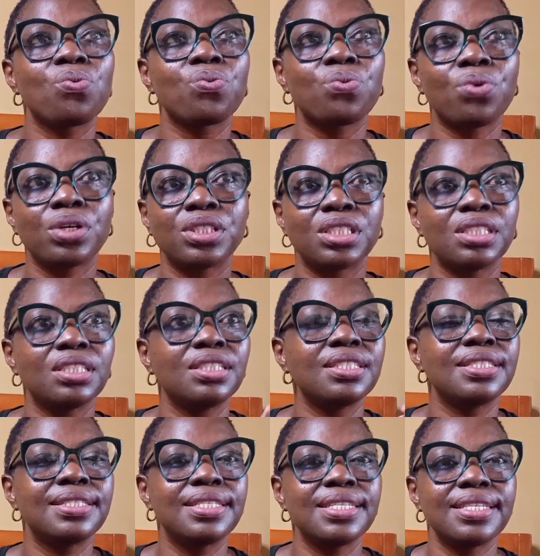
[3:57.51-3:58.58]

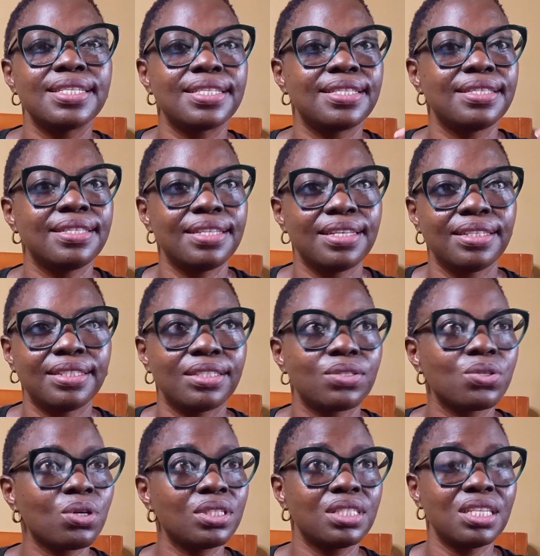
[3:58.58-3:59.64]
watching this niche? So